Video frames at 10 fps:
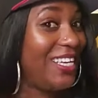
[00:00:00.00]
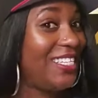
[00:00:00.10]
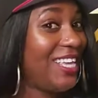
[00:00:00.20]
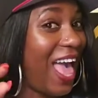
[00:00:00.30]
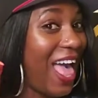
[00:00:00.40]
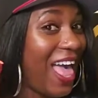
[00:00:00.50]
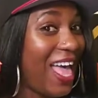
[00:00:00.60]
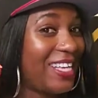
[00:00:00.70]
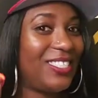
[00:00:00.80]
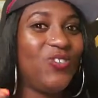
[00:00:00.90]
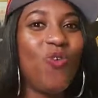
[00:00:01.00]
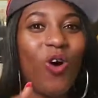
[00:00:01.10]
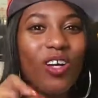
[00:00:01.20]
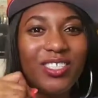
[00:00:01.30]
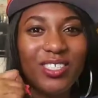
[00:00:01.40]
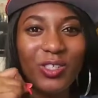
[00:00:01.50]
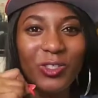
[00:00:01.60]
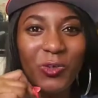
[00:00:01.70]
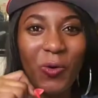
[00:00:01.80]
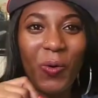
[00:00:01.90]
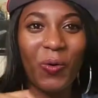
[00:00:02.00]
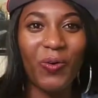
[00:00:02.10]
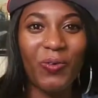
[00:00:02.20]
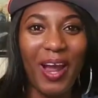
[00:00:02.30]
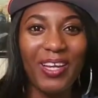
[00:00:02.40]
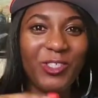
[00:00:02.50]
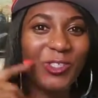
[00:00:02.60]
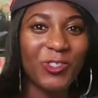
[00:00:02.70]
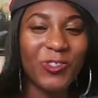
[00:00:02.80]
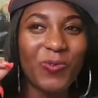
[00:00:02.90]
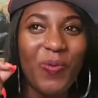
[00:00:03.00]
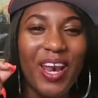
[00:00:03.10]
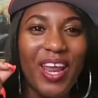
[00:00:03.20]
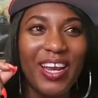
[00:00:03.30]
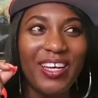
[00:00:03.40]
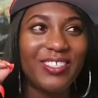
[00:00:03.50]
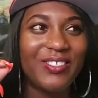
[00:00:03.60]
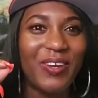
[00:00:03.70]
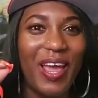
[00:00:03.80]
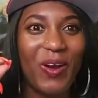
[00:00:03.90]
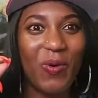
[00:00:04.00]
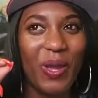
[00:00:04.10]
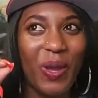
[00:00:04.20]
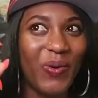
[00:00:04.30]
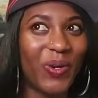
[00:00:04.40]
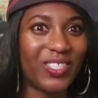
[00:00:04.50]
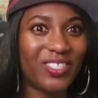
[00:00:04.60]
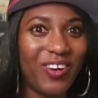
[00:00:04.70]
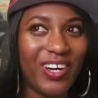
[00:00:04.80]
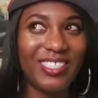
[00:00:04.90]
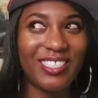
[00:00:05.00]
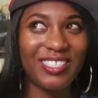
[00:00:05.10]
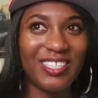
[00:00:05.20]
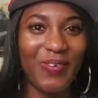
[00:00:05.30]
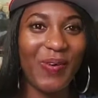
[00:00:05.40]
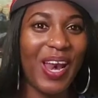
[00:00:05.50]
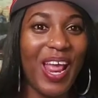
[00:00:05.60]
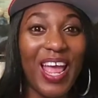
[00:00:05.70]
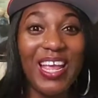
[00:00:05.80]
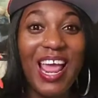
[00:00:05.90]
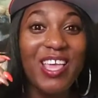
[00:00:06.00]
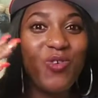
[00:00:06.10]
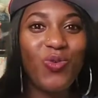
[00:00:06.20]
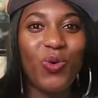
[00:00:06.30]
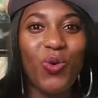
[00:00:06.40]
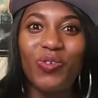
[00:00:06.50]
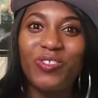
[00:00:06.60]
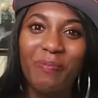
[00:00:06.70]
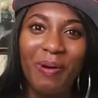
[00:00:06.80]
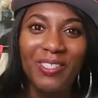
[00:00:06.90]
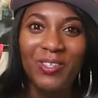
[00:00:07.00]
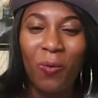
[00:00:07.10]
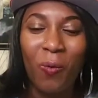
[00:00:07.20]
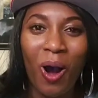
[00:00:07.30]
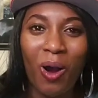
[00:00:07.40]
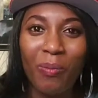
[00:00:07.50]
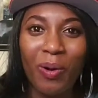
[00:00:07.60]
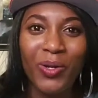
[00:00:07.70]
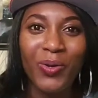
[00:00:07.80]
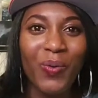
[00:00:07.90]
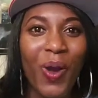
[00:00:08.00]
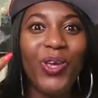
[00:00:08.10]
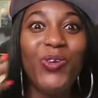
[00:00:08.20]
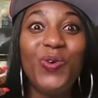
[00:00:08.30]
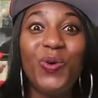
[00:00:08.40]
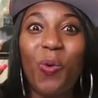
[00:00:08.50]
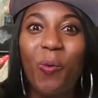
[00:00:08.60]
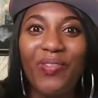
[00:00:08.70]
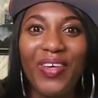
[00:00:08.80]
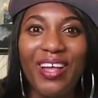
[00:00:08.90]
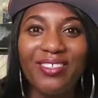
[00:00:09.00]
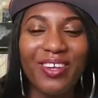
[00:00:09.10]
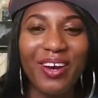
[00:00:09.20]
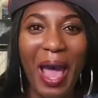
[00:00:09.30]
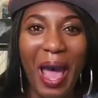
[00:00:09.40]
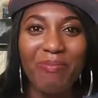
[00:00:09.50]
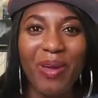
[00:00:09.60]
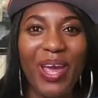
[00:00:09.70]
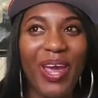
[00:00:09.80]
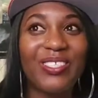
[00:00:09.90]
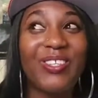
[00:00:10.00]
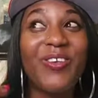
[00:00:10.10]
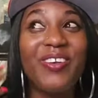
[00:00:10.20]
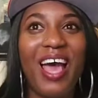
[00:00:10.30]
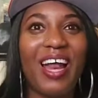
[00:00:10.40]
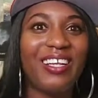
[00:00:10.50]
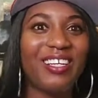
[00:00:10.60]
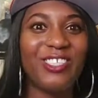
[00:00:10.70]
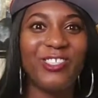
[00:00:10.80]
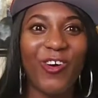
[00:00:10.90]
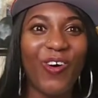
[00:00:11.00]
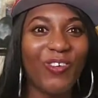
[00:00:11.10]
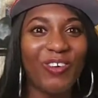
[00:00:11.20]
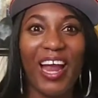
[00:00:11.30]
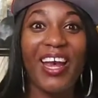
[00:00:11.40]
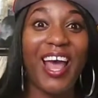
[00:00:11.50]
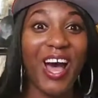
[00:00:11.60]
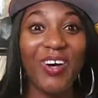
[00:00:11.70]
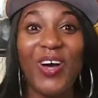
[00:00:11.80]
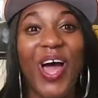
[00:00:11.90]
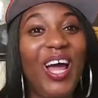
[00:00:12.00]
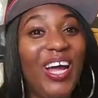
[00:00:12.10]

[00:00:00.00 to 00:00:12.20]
Yes, you aren't in control, right? You're just doing it. There's no like, okay, we're gonna start this and start one. Like, you don't know if somebody's gonna walk up on you. You don't know what the hell's gonna happen. So you're not in control right now.